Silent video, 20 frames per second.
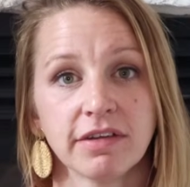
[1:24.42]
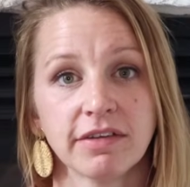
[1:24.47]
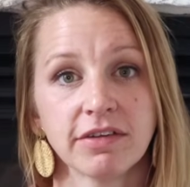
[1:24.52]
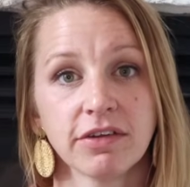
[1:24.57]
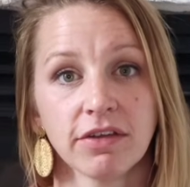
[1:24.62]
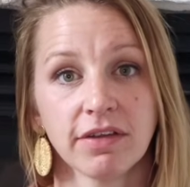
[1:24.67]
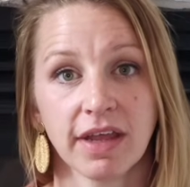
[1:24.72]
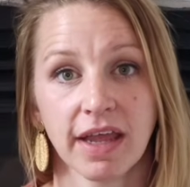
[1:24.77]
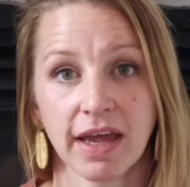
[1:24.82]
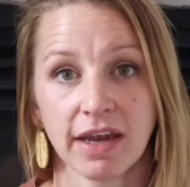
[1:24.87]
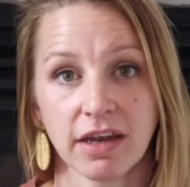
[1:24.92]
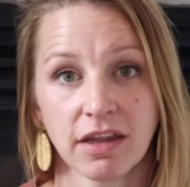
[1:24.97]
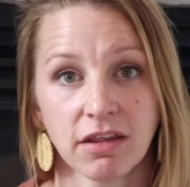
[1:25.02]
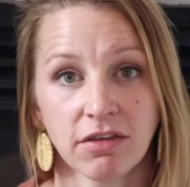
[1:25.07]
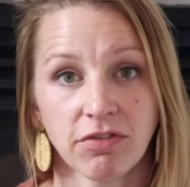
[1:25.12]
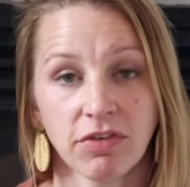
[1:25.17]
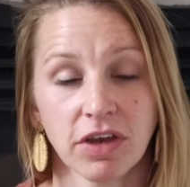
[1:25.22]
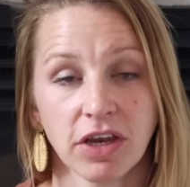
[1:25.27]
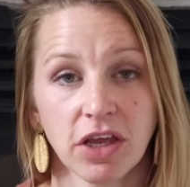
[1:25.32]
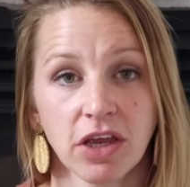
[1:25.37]
until the end of
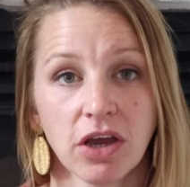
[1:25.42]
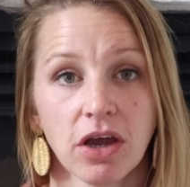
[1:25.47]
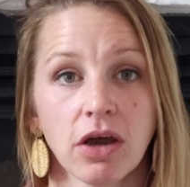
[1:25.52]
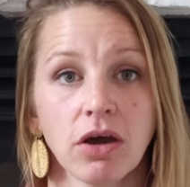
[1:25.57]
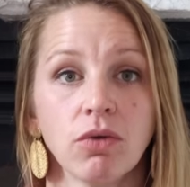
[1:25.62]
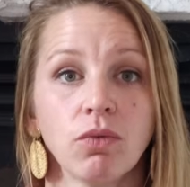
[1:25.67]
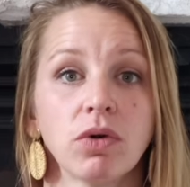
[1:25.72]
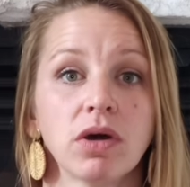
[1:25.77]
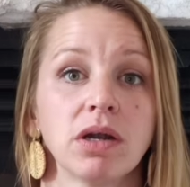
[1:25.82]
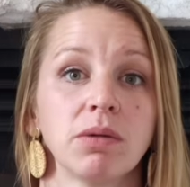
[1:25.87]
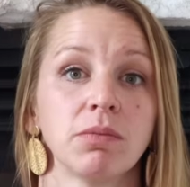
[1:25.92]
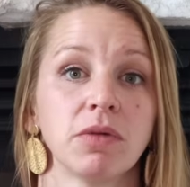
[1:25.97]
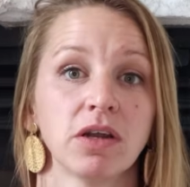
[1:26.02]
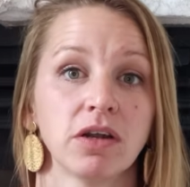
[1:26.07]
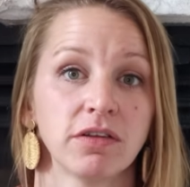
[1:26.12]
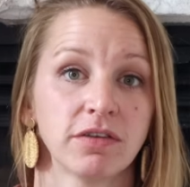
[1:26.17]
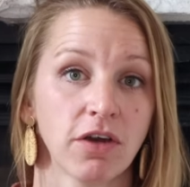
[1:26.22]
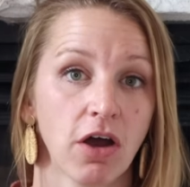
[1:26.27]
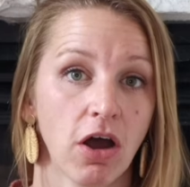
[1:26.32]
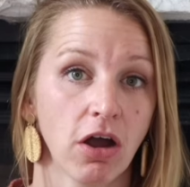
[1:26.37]
the video when I'm
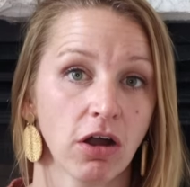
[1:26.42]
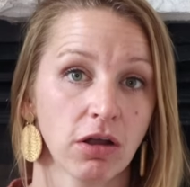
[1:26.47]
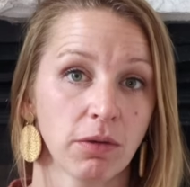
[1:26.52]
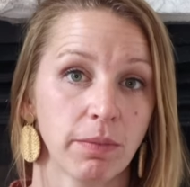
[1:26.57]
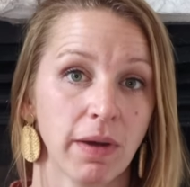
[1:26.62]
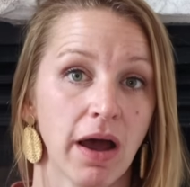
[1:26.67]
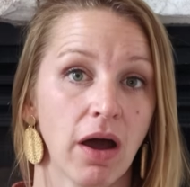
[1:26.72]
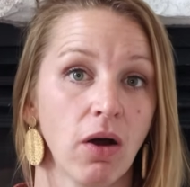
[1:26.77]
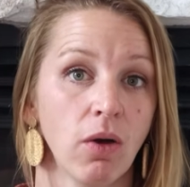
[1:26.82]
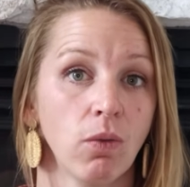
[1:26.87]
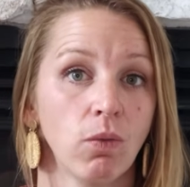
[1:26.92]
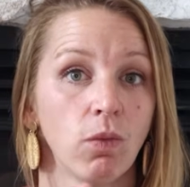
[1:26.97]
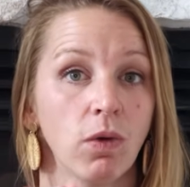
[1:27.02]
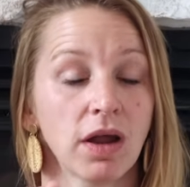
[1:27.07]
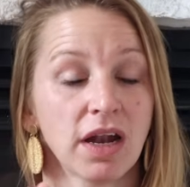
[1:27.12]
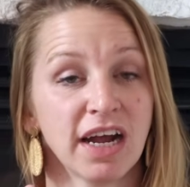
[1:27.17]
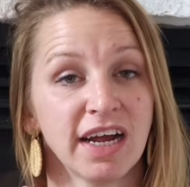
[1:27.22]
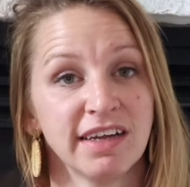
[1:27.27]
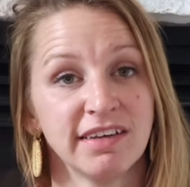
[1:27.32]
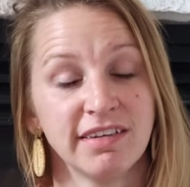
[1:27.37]
going to talk about
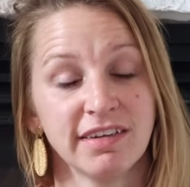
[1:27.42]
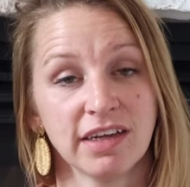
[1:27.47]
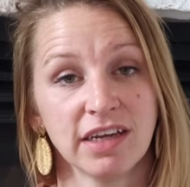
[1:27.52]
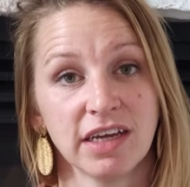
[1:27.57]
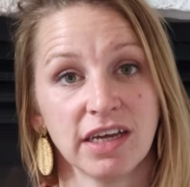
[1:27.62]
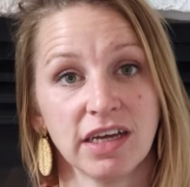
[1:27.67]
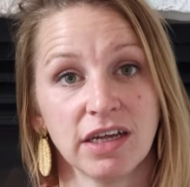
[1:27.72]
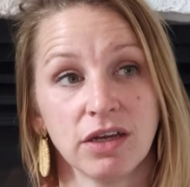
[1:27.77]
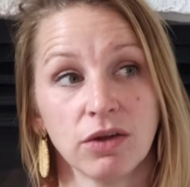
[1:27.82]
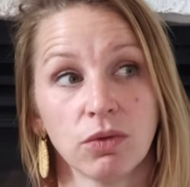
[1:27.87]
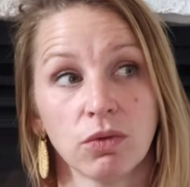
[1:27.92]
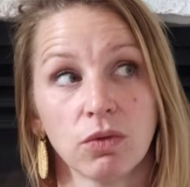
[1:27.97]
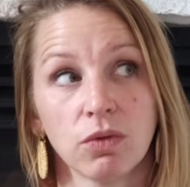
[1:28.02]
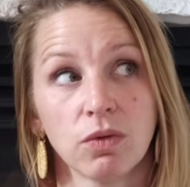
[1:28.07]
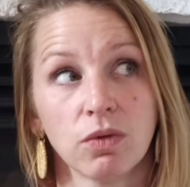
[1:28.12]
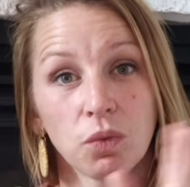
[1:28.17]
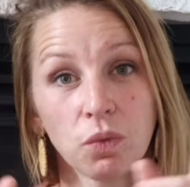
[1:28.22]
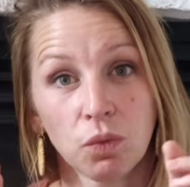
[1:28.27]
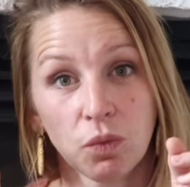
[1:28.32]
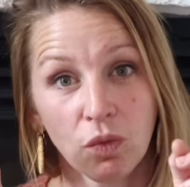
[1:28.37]
what I did
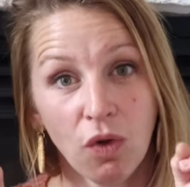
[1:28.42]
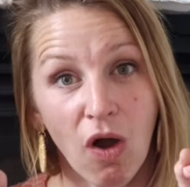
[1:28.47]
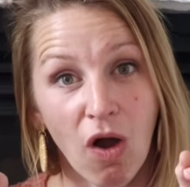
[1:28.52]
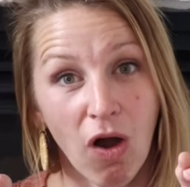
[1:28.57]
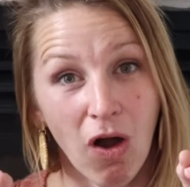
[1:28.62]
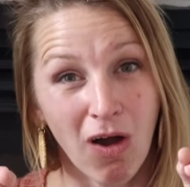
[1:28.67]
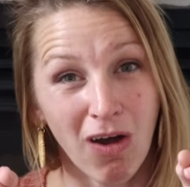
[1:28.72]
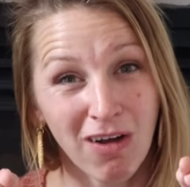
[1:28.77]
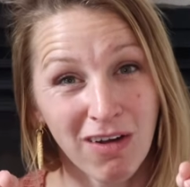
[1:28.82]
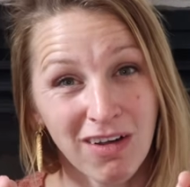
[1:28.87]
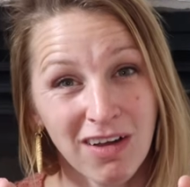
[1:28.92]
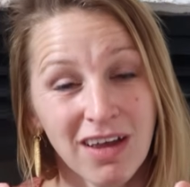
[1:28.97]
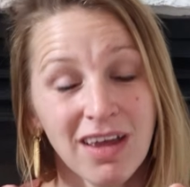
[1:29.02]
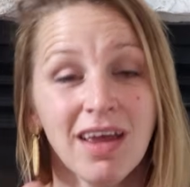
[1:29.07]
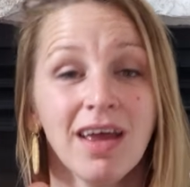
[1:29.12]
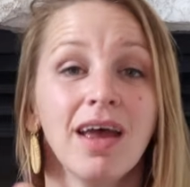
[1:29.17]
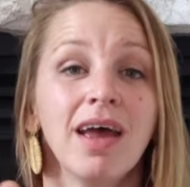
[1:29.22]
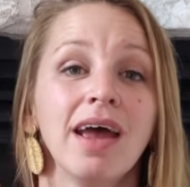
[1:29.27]
wrong